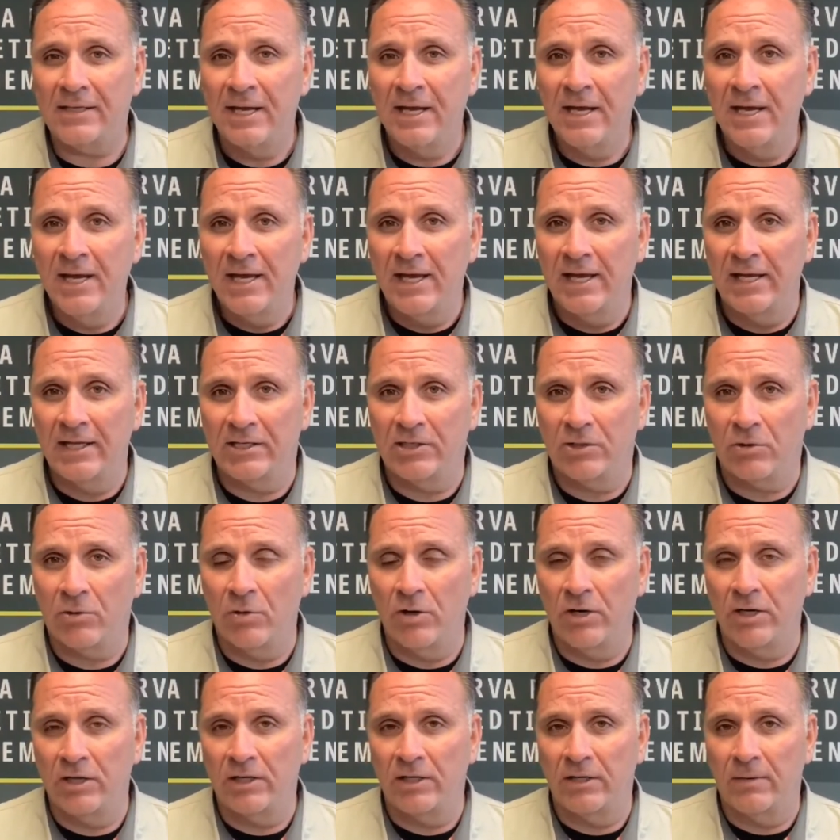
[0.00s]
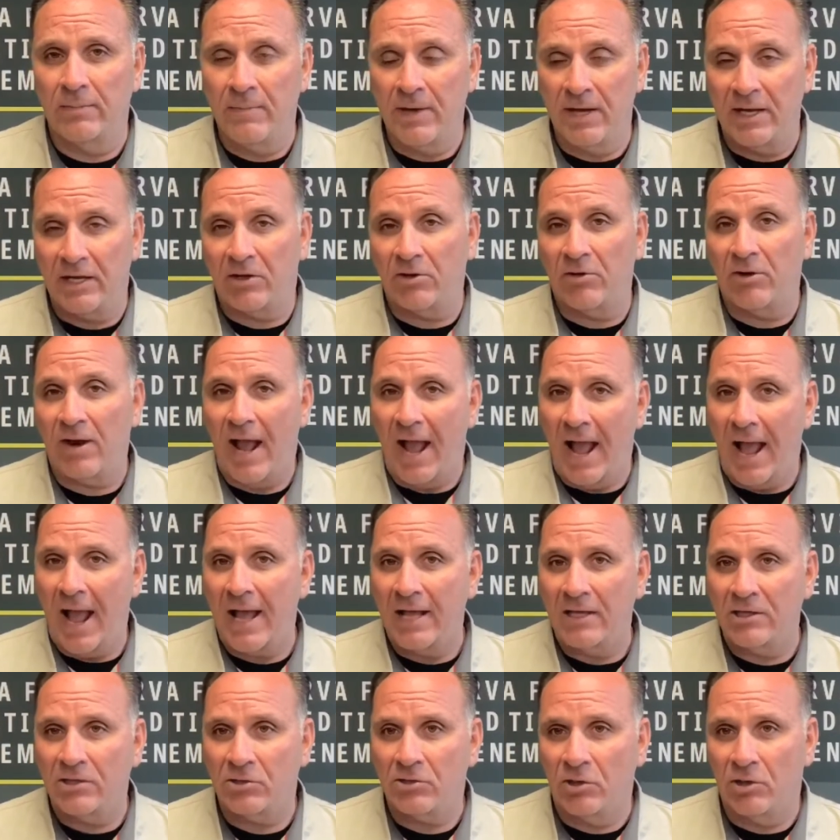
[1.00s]
It's going to make your
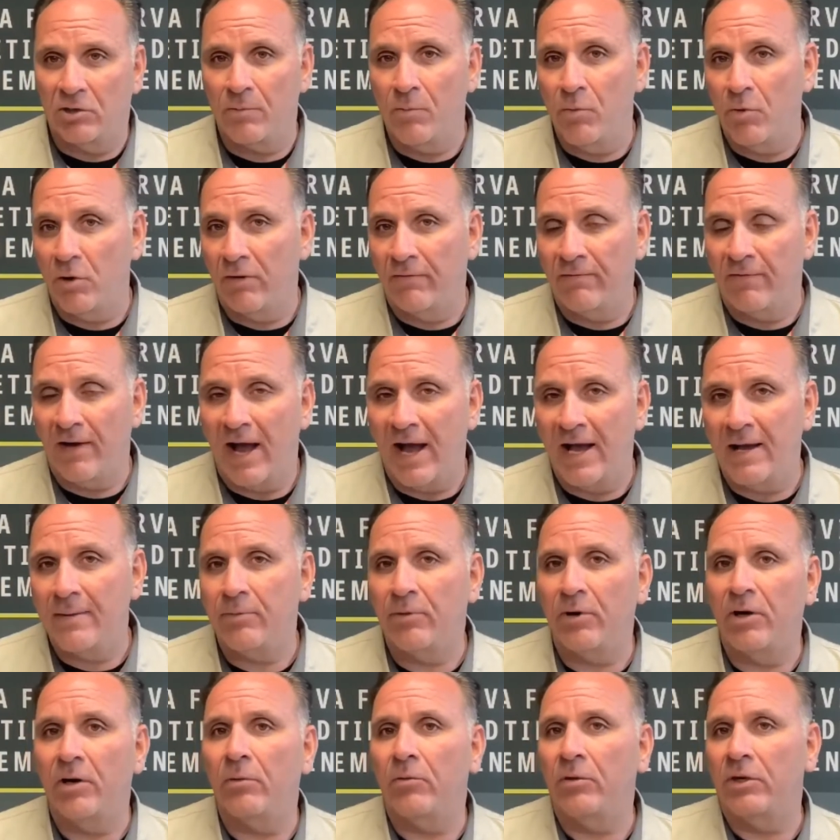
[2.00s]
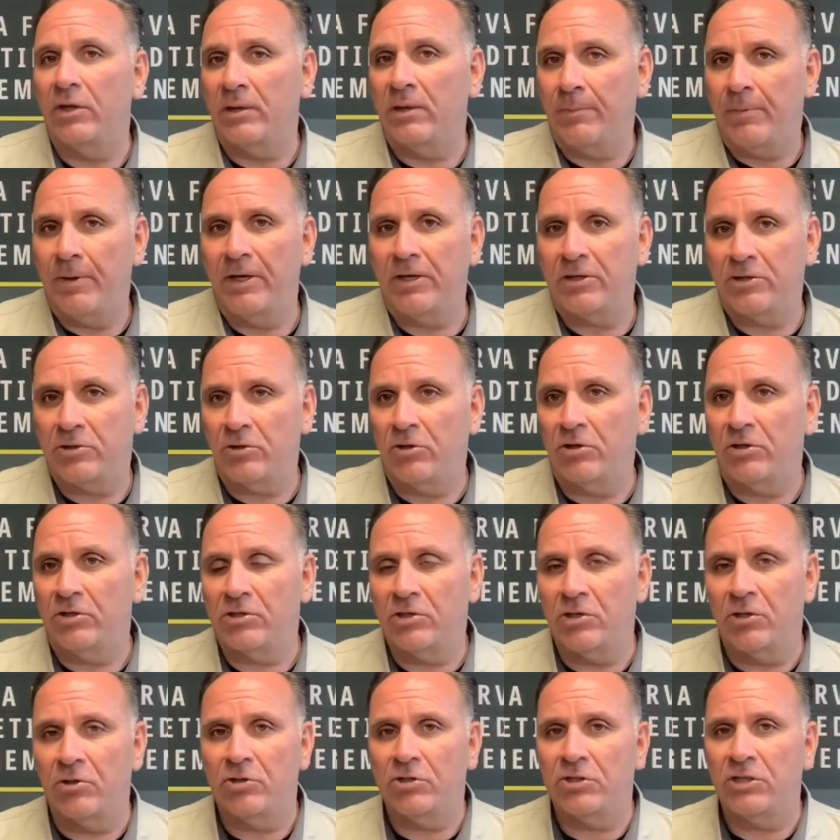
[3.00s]
ads look more vibrant with a picture
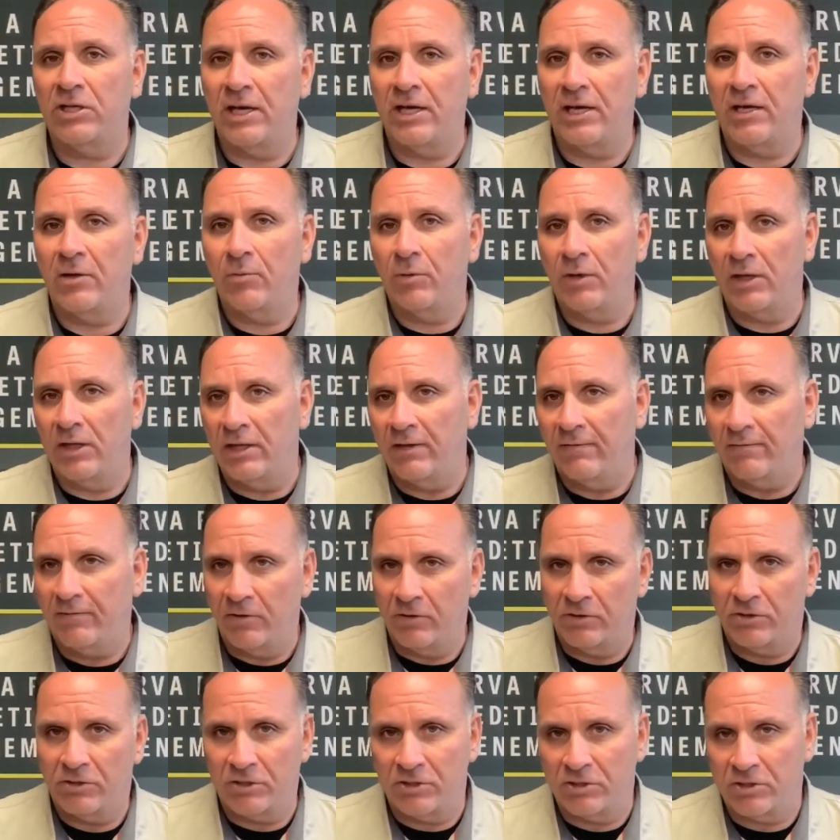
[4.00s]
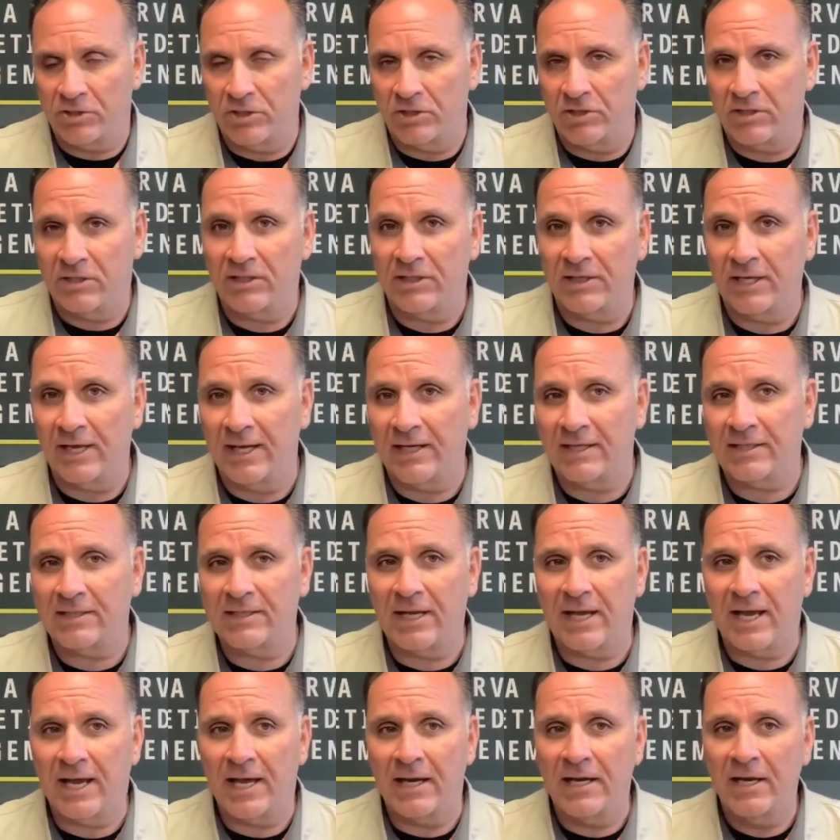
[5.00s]
associated with it versus just a text
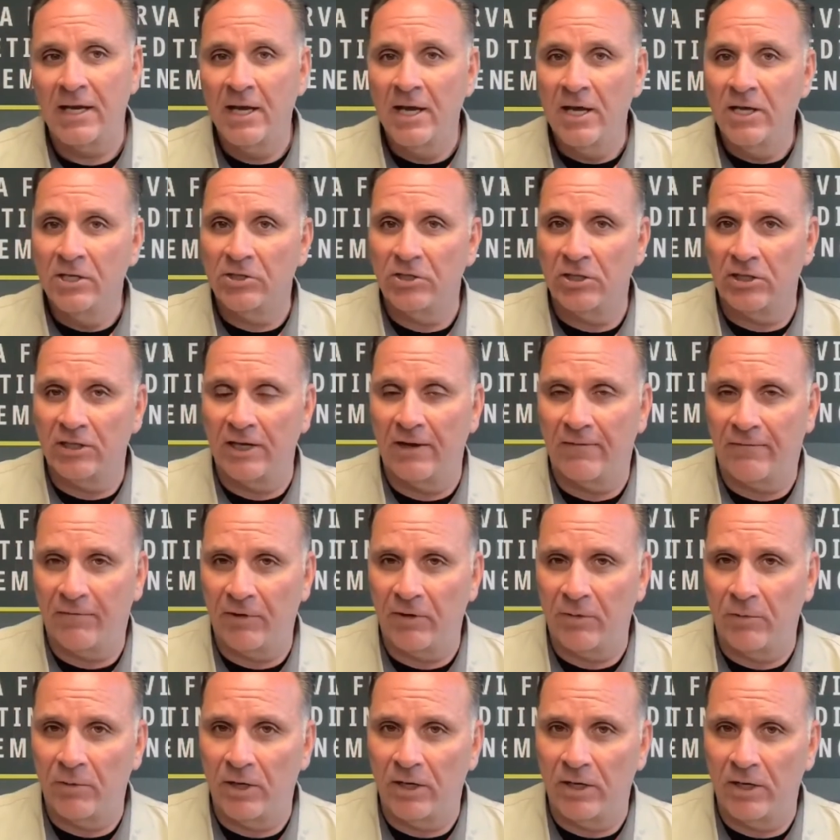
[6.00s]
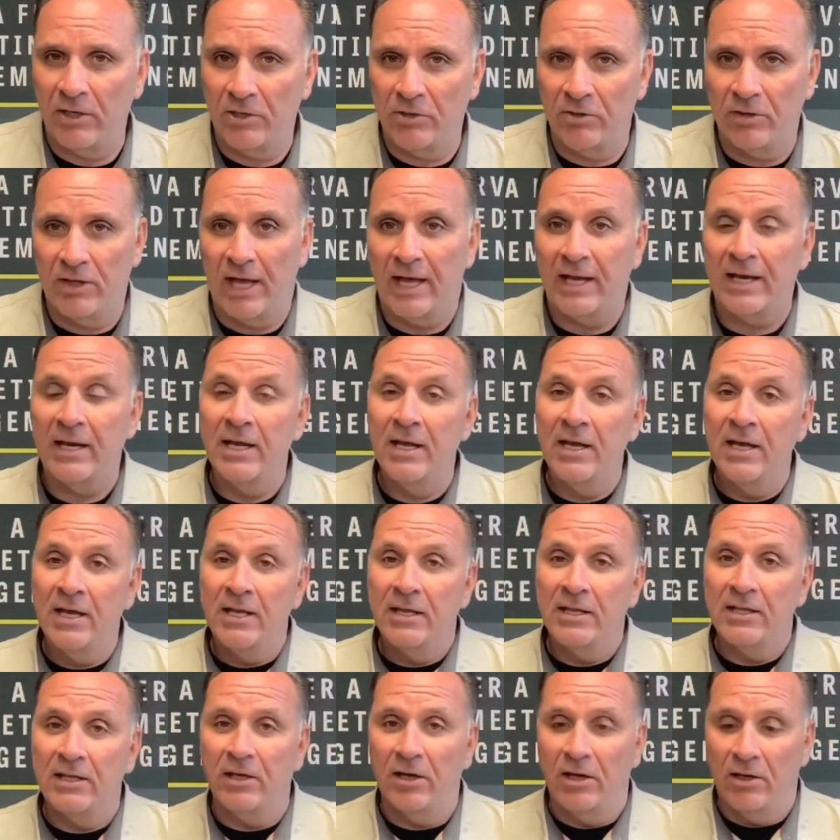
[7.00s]
ad. So you definitely want to do that.
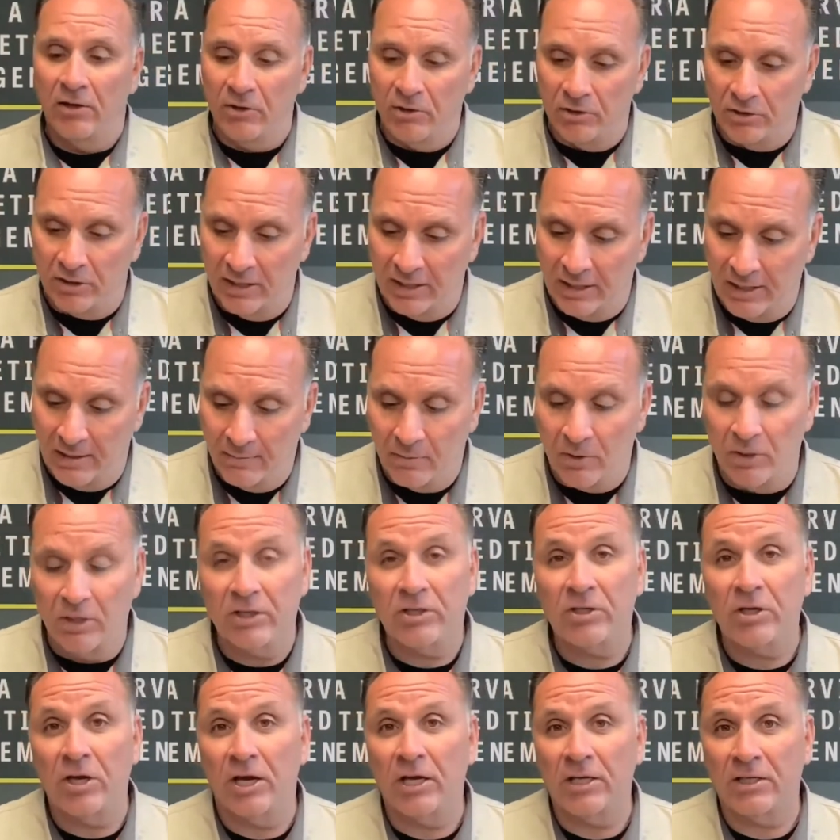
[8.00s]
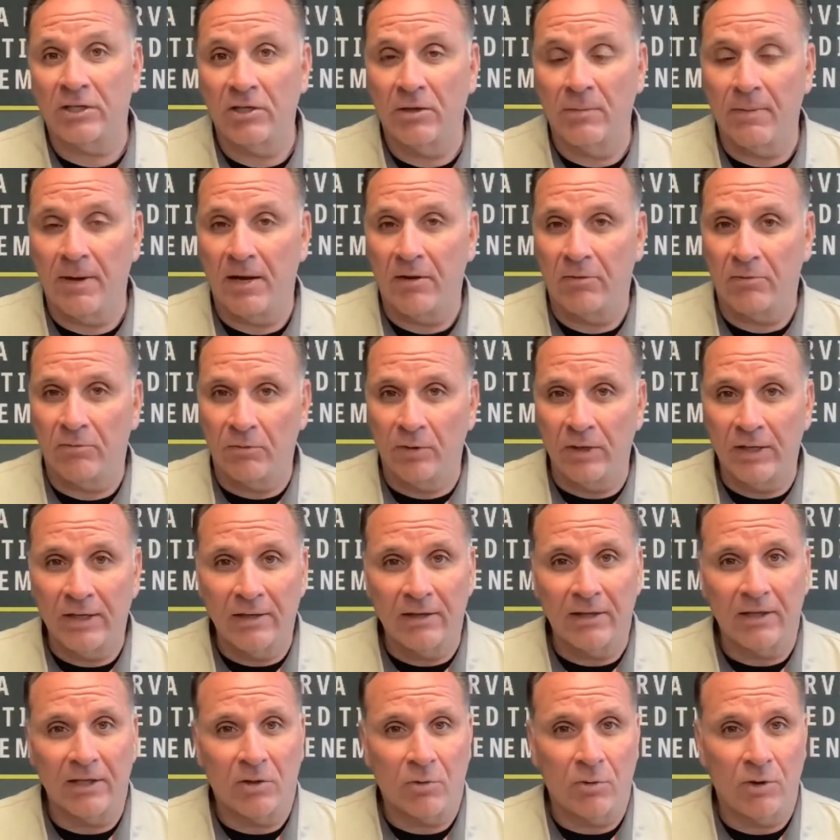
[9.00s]
The other thing I'm going to talk to you about
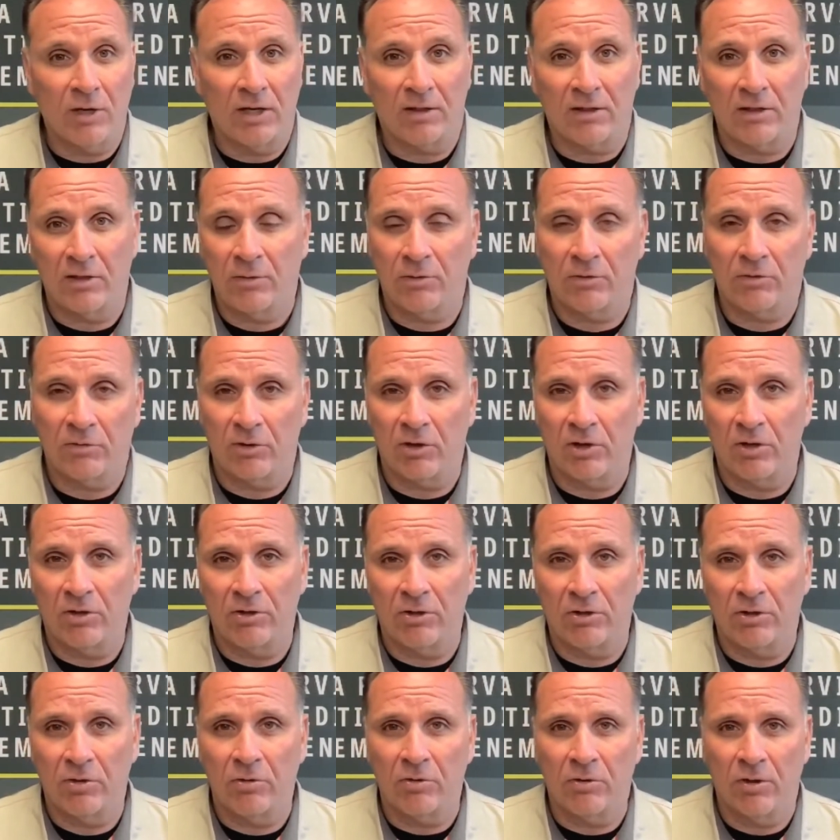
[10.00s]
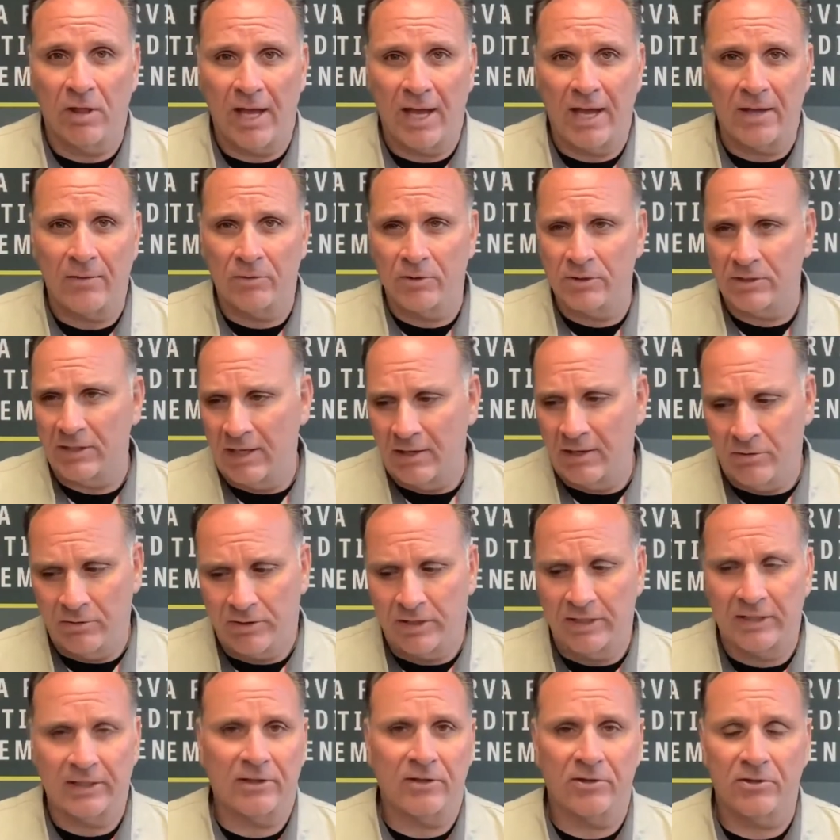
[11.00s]
really quickly with regard to Google AdWords, I don't
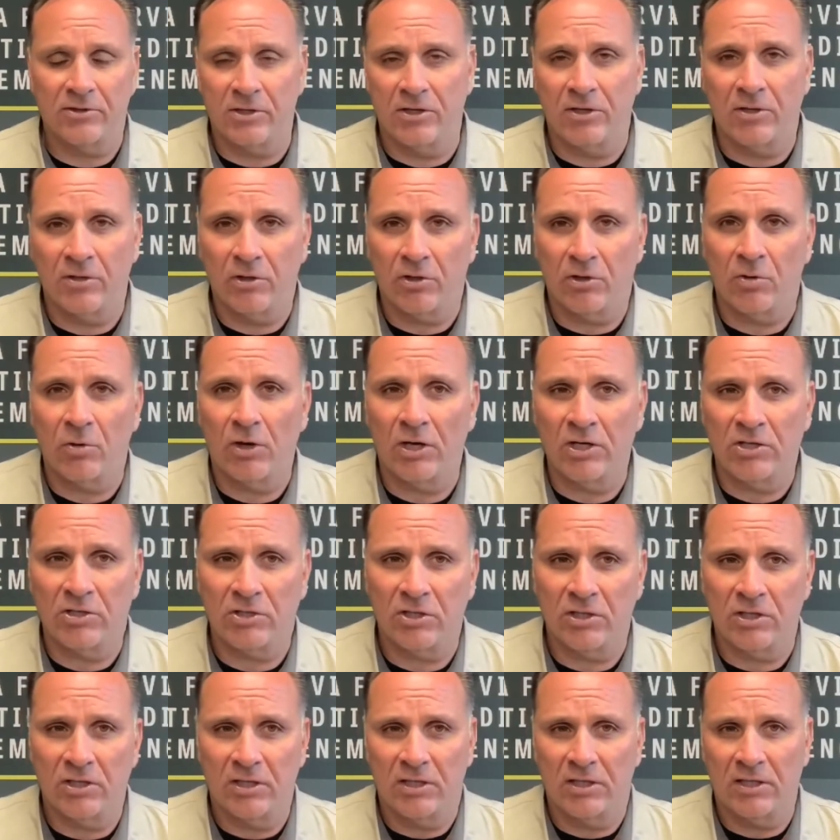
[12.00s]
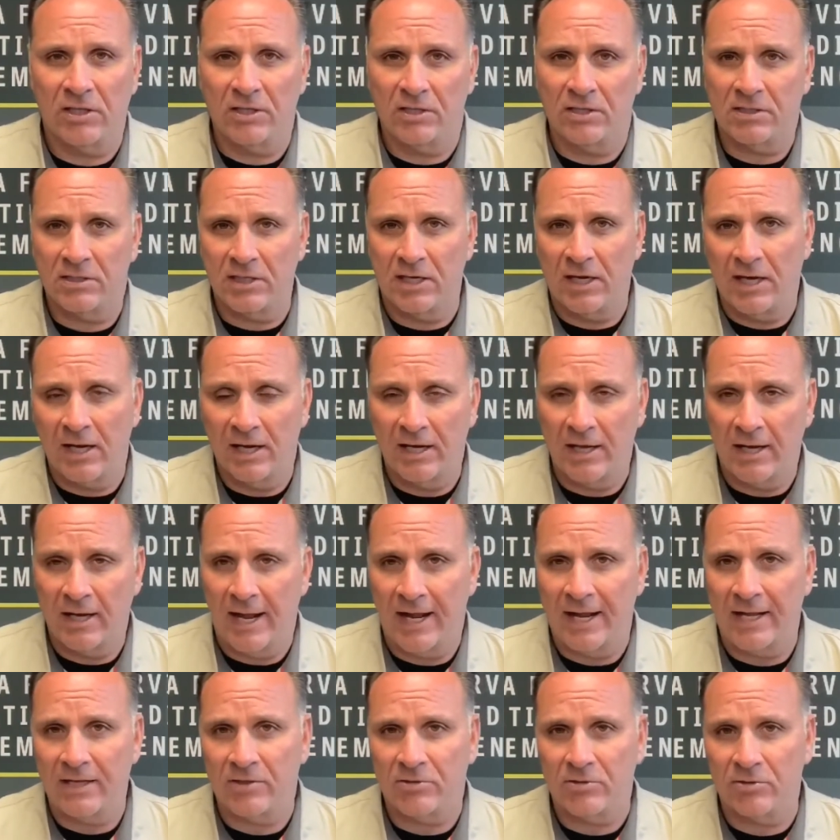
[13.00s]
think there's another question that this
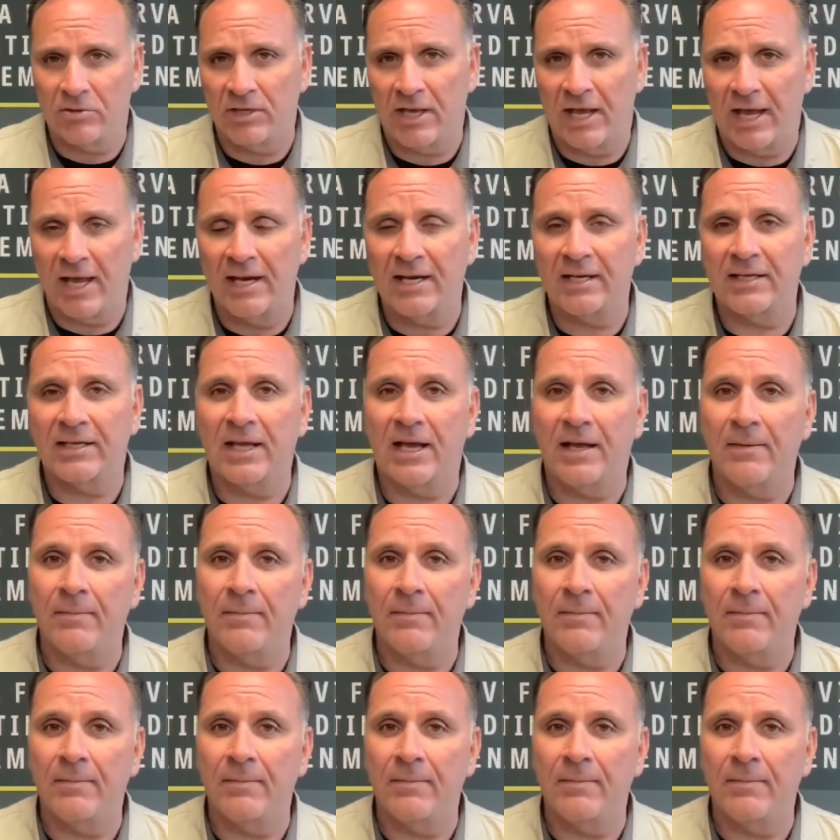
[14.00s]
answers ahead of time,